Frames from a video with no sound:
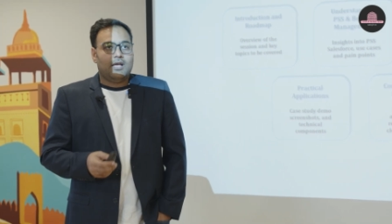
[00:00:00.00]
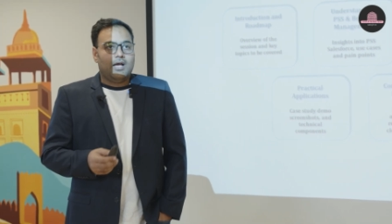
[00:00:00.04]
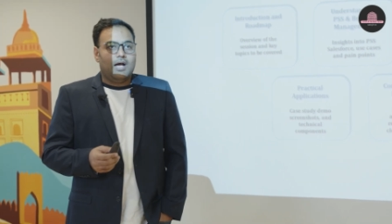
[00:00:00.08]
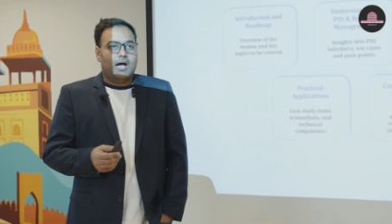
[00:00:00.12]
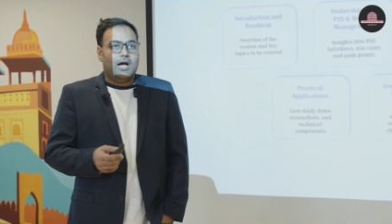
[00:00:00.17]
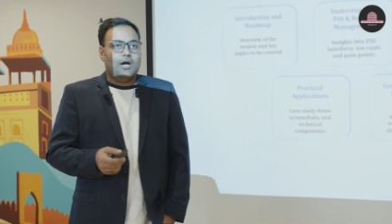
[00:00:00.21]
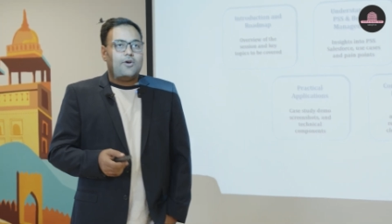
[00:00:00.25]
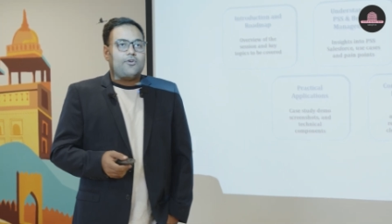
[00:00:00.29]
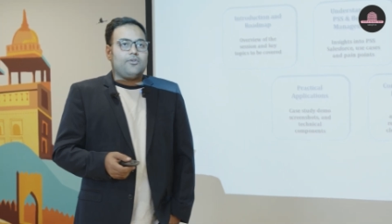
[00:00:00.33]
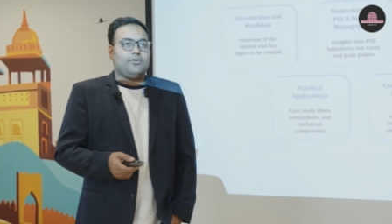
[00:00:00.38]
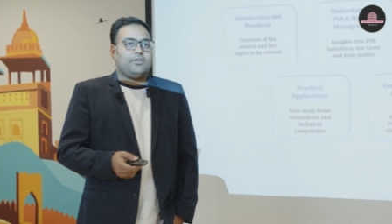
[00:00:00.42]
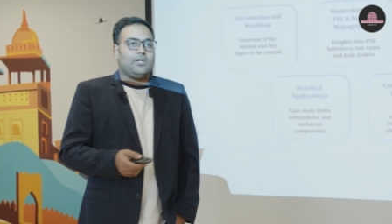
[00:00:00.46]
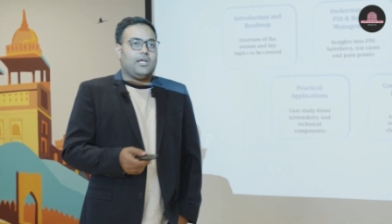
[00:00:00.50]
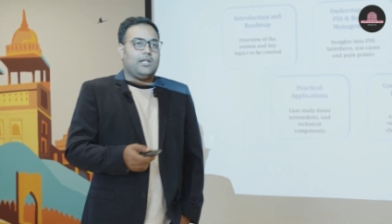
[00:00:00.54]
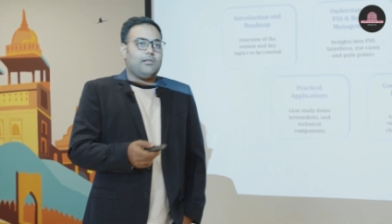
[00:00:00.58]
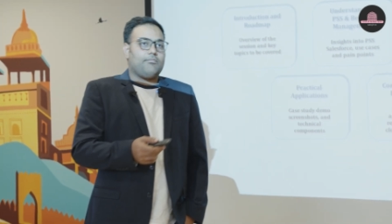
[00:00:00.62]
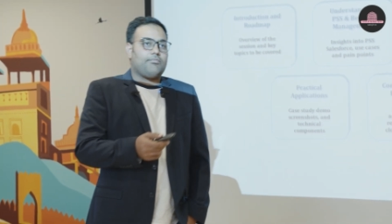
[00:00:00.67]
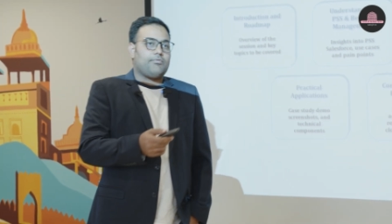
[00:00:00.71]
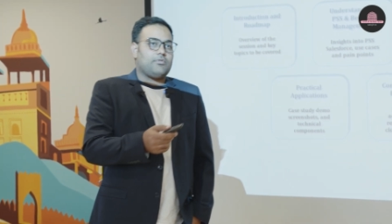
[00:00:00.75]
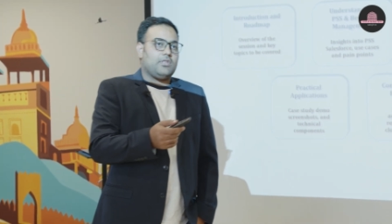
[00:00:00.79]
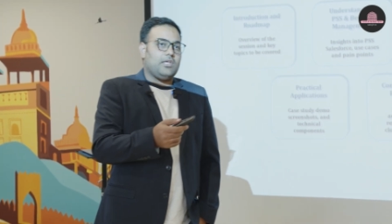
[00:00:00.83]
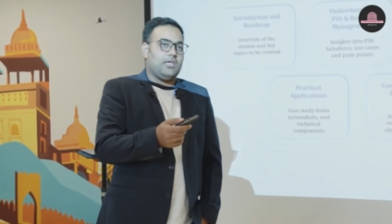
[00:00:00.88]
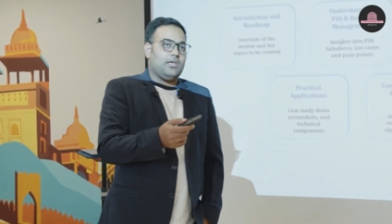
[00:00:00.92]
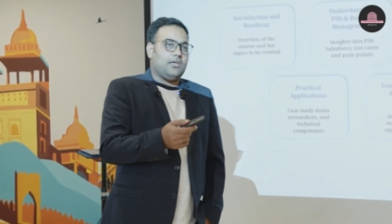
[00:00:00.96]
how it
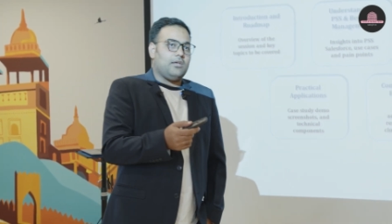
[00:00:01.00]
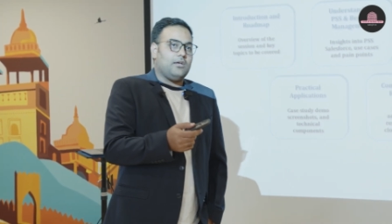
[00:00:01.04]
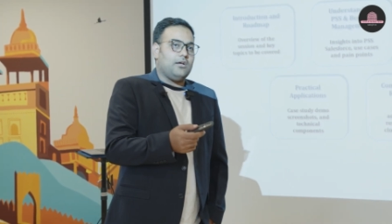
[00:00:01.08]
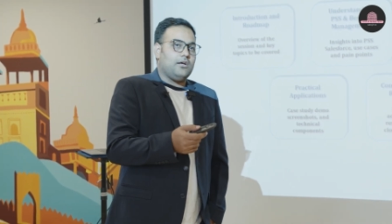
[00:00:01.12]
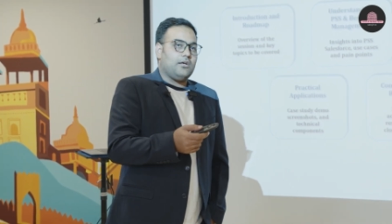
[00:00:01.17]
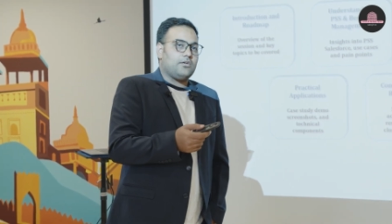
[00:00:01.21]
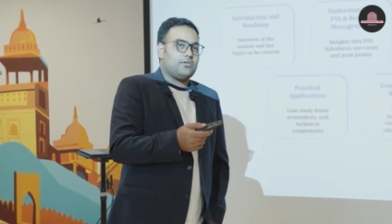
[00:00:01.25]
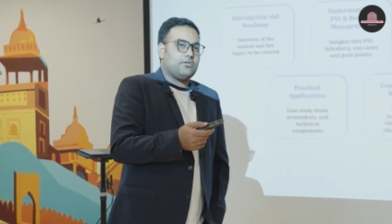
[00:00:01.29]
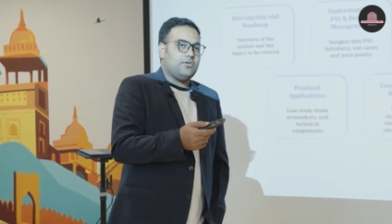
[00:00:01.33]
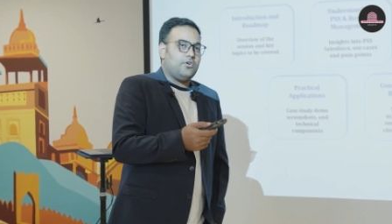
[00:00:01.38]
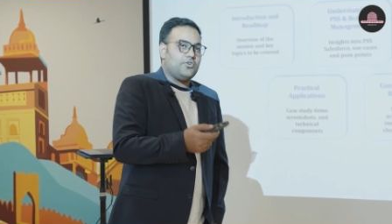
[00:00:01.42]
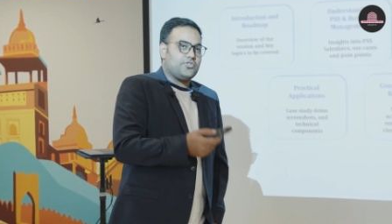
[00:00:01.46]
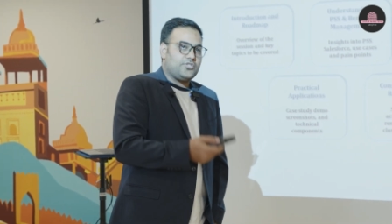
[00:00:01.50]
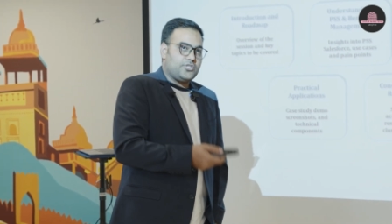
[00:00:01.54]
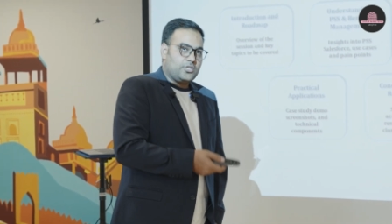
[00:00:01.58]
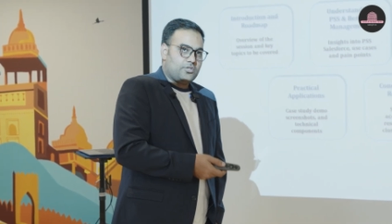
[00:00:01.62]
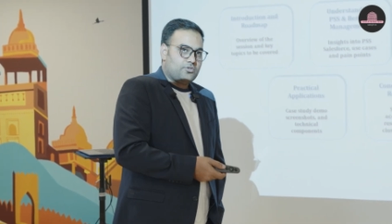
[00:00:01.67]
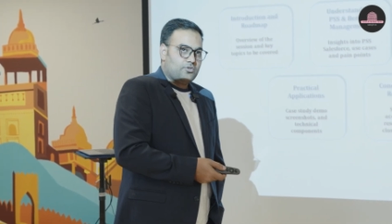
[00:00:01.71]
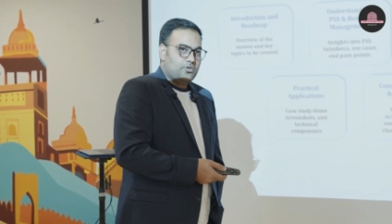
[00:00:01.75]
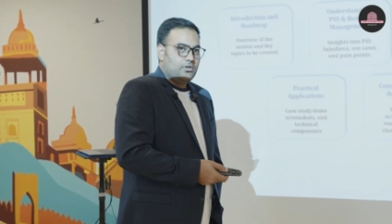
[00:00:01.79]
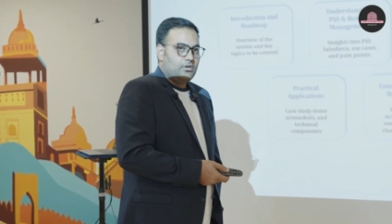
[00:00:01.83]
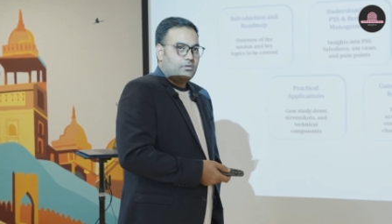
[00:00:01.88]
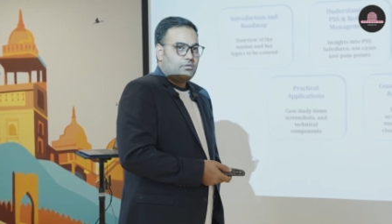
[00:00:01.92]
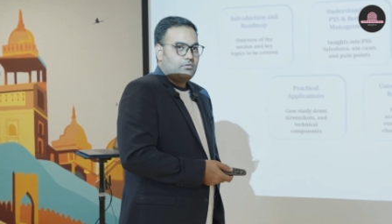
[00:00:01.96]
helps the
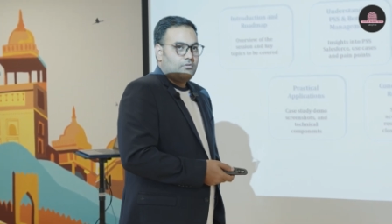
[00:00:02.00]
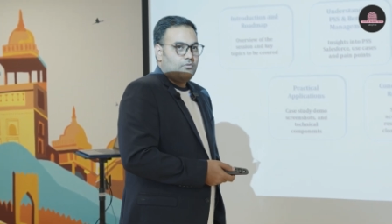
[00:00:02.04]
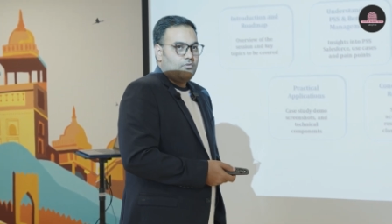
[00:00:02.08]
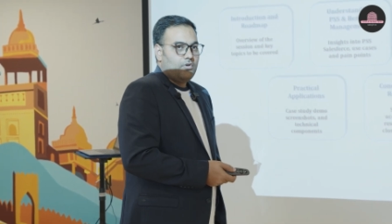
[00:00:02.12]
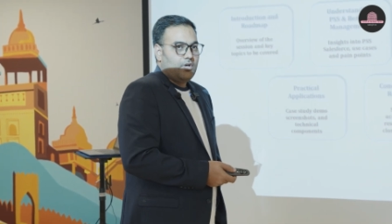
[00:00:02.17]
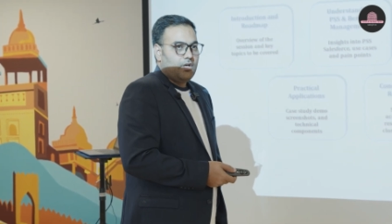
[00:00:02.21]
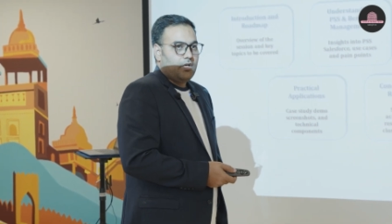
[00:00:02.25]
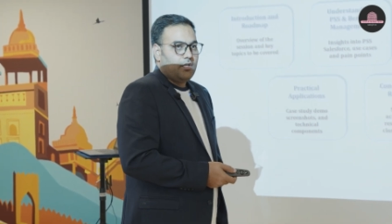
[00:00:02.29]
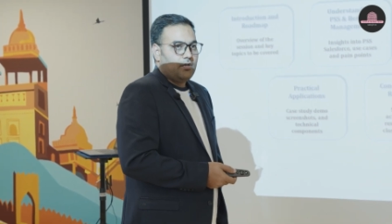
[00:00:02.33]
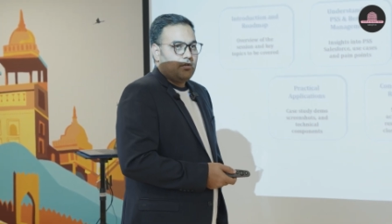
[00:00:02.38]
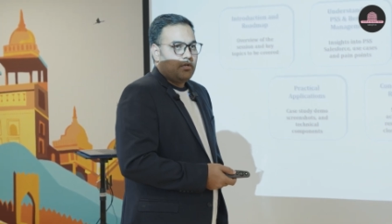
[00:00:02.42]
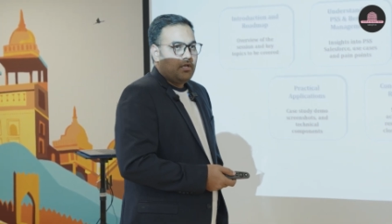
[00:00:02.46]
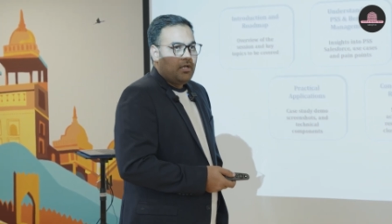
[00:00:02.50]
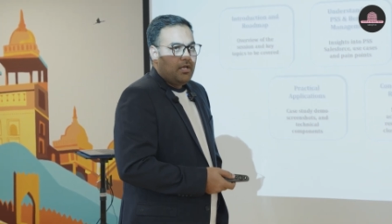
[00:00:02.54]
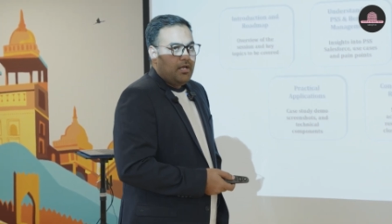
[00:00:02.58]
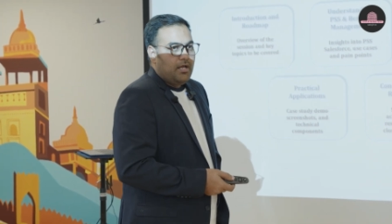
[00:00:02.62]
constituents who are